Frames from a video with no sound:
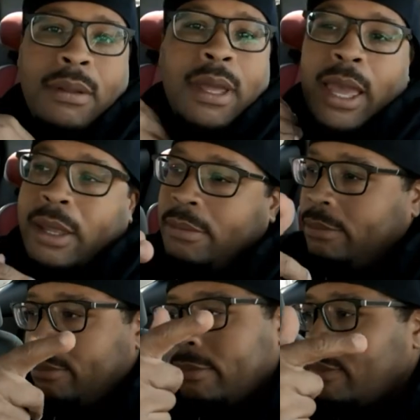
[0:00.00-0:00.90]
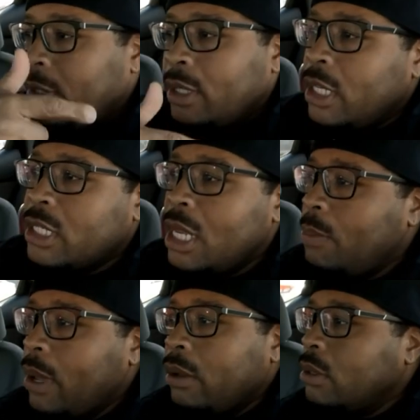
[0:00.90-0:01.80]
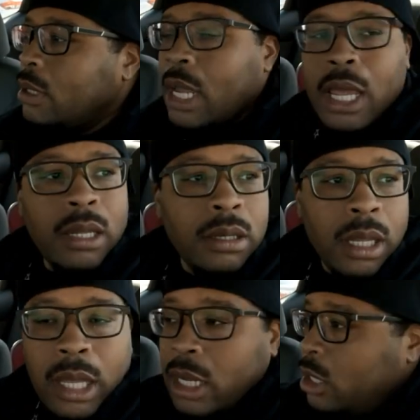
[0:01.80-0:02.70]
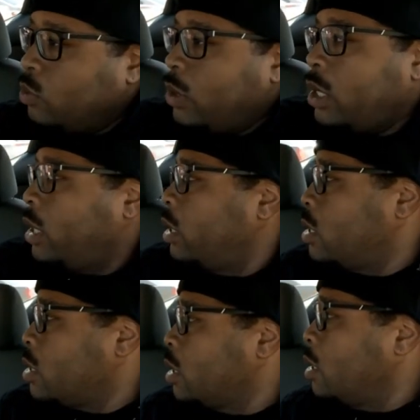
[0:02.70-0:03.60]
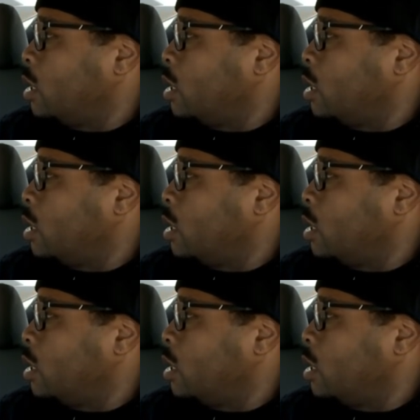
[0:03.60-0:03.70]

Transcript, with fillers: Hey, the seatbelt dinging, it is what it is.